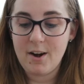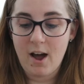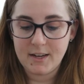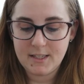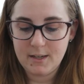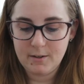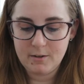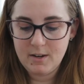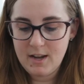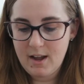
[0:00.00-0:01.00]
not
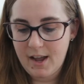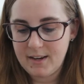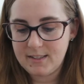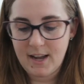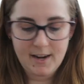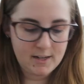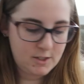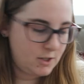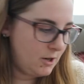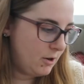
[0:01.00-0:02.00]
to. I decided
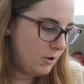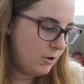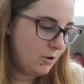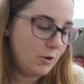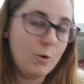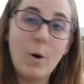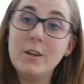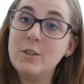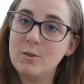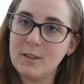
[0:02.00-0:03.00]
to
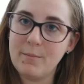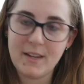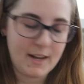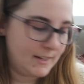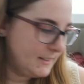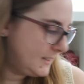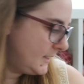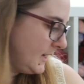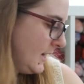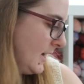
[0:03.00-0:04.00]
do something else.
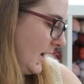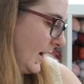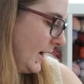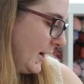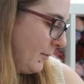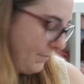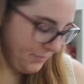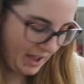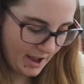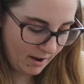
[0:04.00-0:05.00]

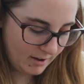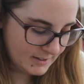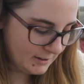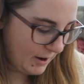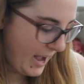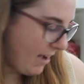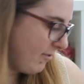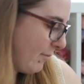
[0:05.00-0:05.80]
Um, I also have